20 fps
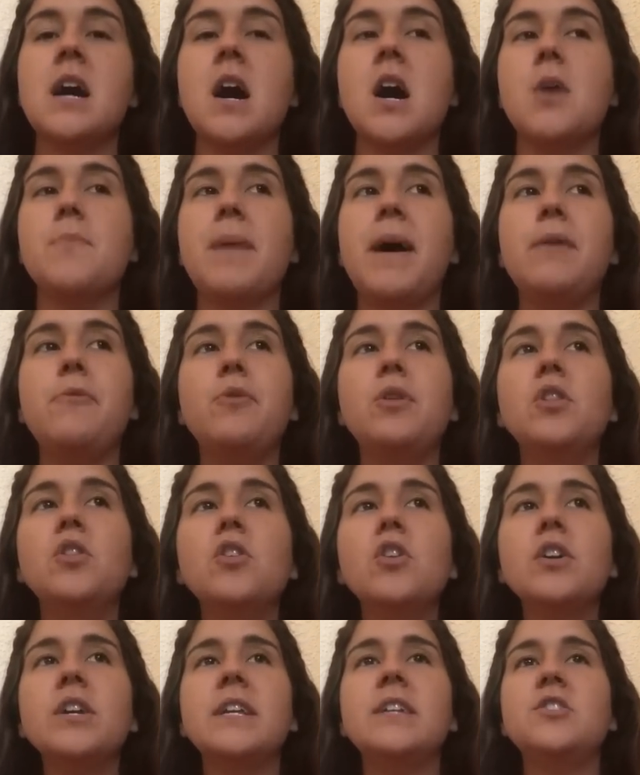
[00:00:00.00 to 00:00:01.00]
Um, I would
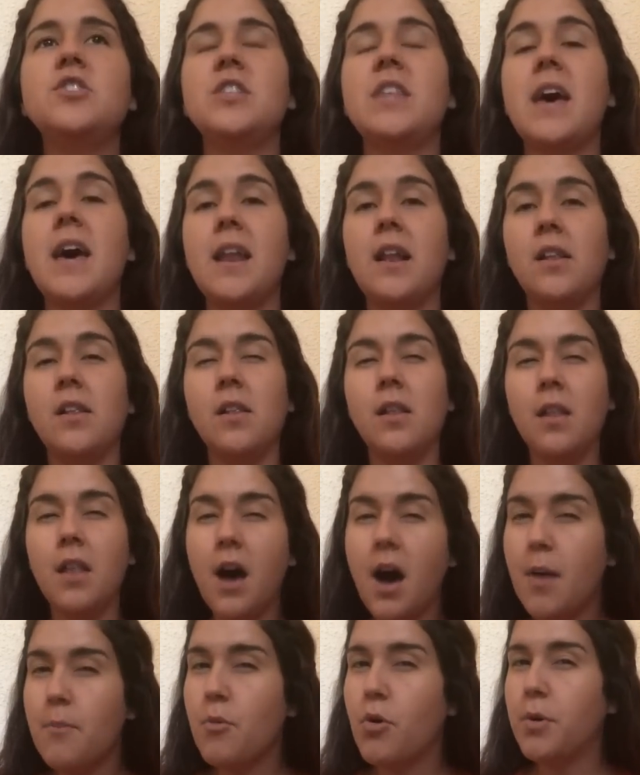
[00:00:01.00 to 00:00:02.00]
look into that a
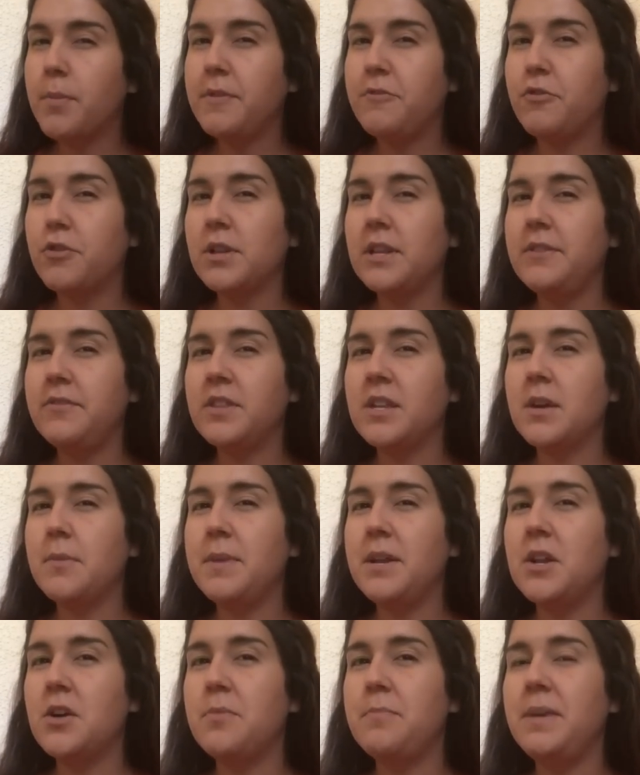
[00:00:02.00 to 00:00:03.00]
lot more before leaving the
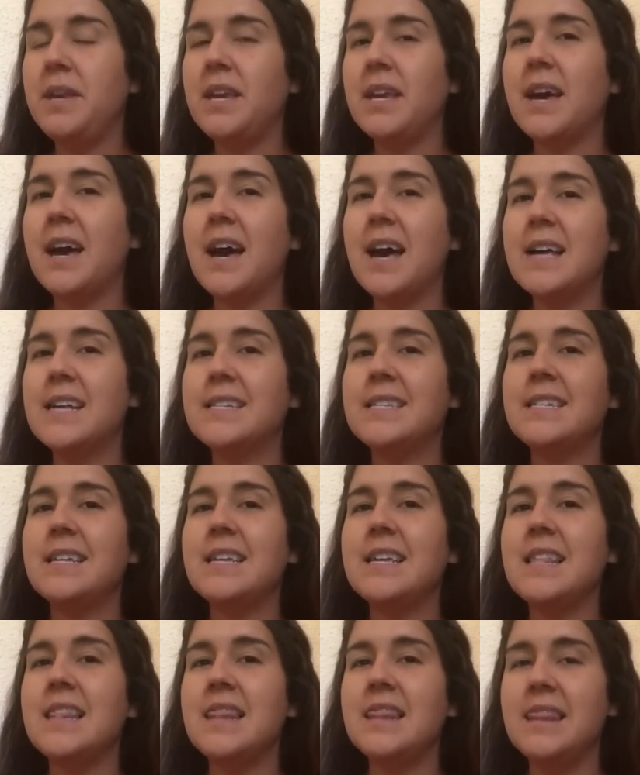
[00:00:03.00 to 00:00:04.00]
Camino because
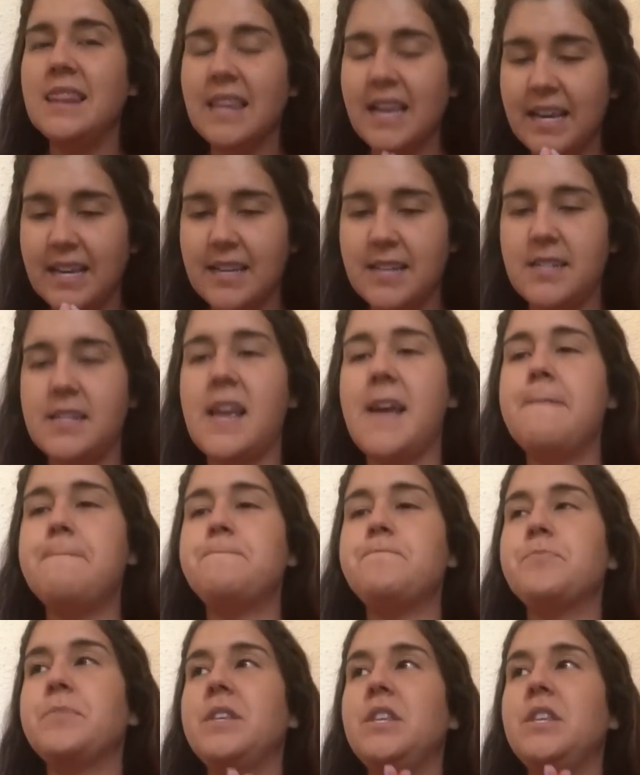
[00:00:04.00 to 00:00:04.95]
like I said,